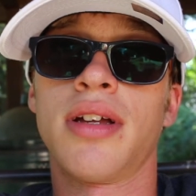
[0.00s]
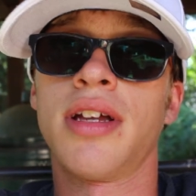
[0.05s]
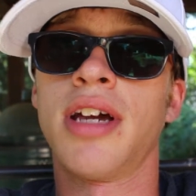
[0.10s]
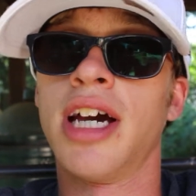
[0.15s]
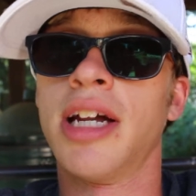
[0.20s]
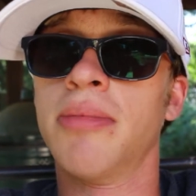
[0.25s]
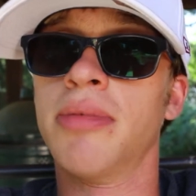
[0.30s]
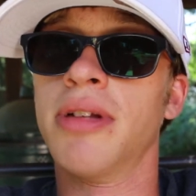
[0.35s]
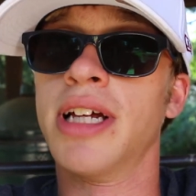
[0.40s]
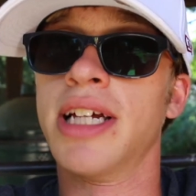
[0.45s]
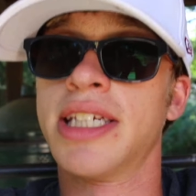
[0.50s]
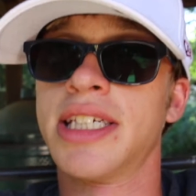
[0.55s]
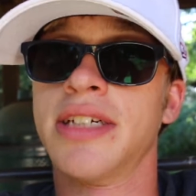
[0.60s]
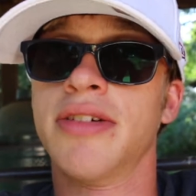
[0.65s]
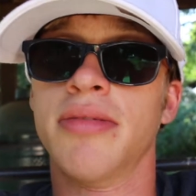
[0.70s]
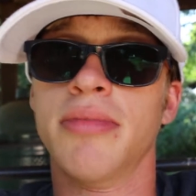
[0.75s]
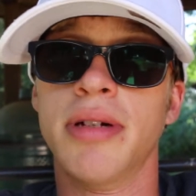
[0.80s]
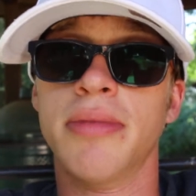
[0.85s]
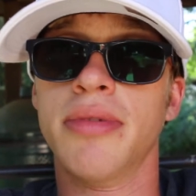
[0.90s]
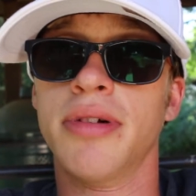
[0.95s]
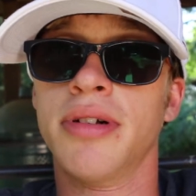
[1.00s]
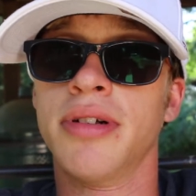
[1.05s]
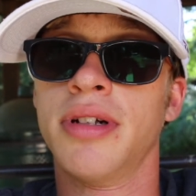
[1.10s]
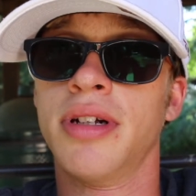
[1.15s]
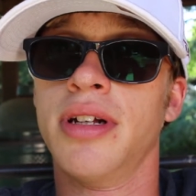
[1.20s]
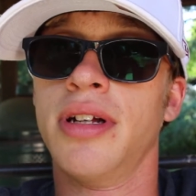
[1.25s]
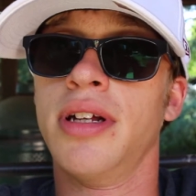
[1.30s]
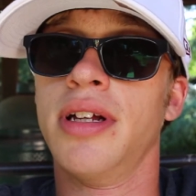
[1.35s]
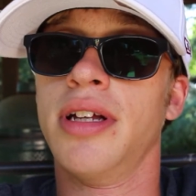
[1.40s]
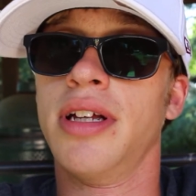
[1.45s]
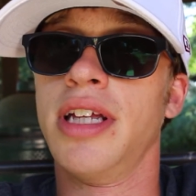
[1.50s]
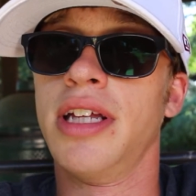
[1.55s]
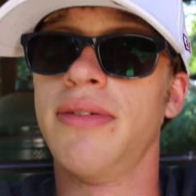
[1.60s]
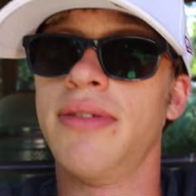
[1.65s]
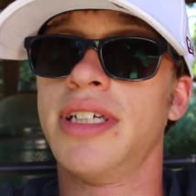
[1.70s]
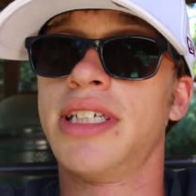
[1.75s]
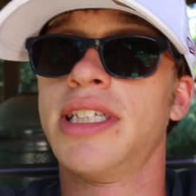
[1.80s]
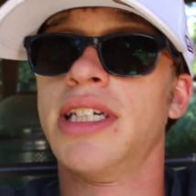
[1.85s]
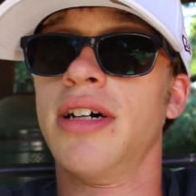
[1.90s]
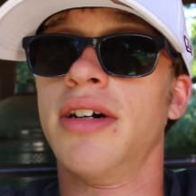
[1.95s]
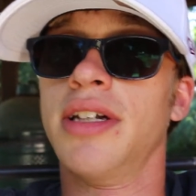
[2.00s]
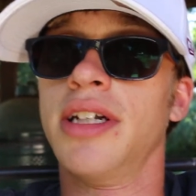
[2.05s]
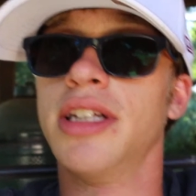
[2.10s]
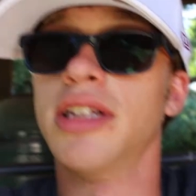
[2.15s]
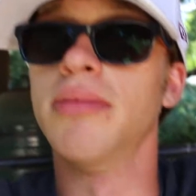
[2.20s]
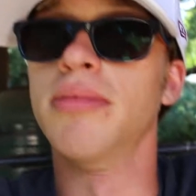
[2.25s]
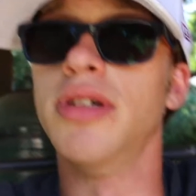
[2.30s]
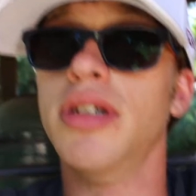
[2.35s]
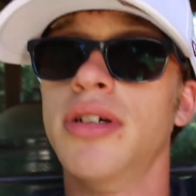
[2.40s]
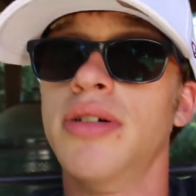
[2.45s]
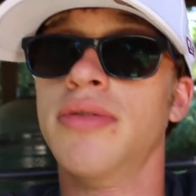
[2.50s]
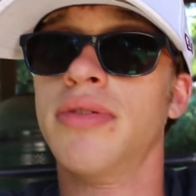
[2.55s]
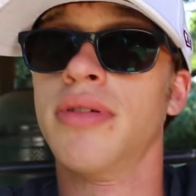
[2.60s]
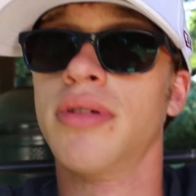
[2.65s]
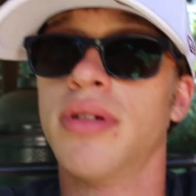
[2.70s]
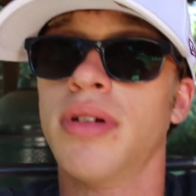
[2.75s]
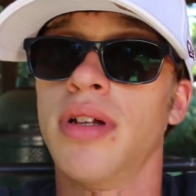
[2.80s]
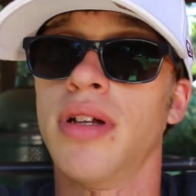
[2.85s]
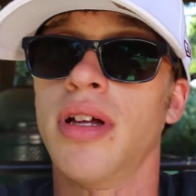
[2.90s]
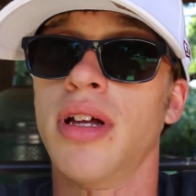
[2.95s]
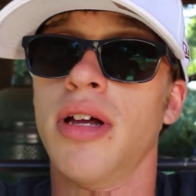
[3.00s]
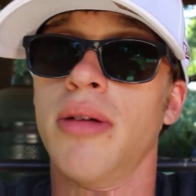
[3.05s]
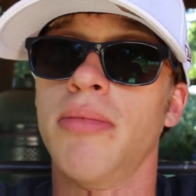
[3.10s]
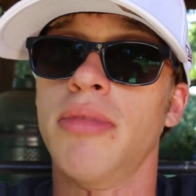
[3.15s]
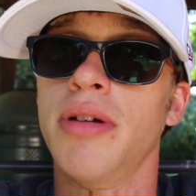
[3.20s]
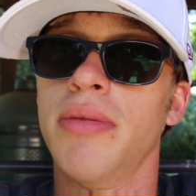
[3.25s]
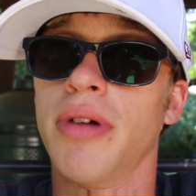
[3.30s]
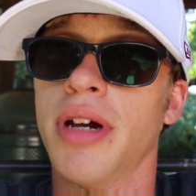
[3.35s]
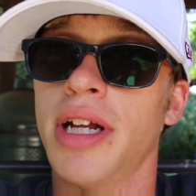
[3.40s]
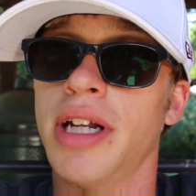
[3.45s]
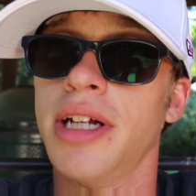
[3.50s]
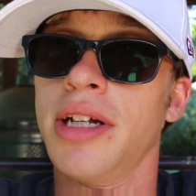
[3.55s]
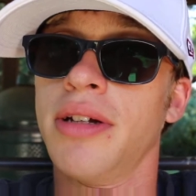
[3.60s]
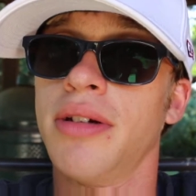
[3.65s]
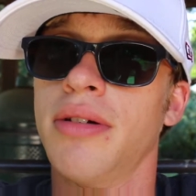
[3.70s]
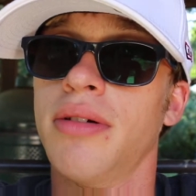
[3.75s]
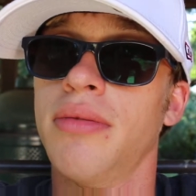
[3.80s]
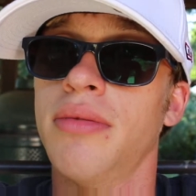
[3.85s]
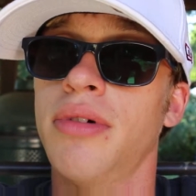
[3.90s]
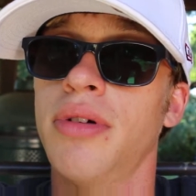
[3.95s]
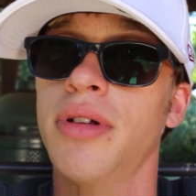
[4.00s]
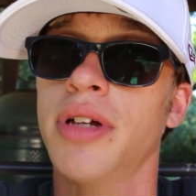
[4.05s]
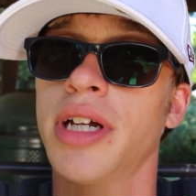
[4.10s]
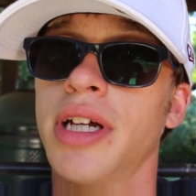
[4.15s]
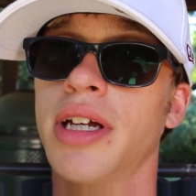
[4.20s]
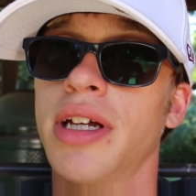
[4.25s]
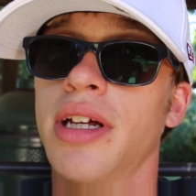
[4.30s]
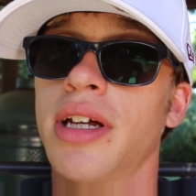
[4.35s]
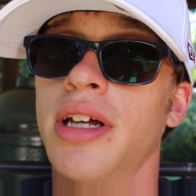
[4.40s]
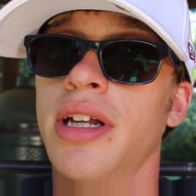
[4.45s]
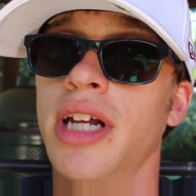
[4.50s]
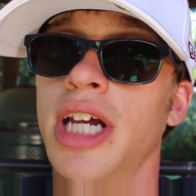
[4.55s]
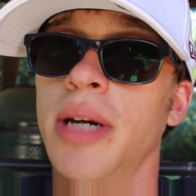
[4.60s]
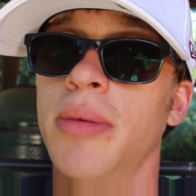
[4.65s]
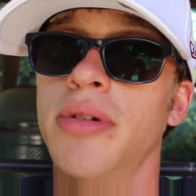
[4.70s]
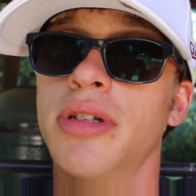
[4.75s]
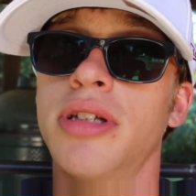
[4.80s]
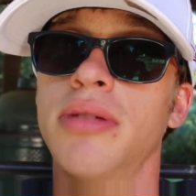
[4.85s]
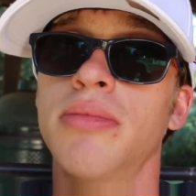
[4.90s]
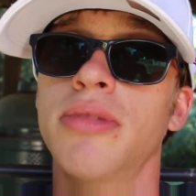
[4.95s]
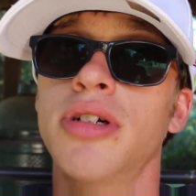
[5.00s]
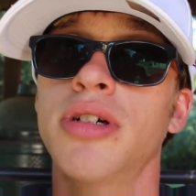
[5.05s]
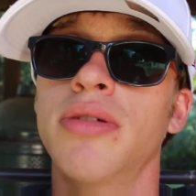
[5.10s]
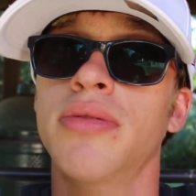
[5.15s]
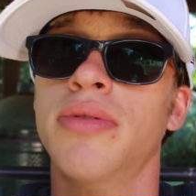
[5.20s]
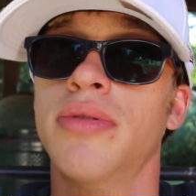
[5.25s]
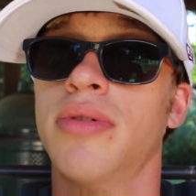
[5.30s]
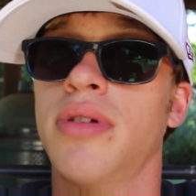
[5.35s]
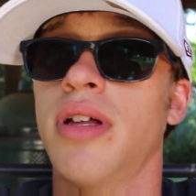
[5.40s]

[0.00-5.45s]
God bless. And remember, if He's telling you to move, be ready, willing, and able to move,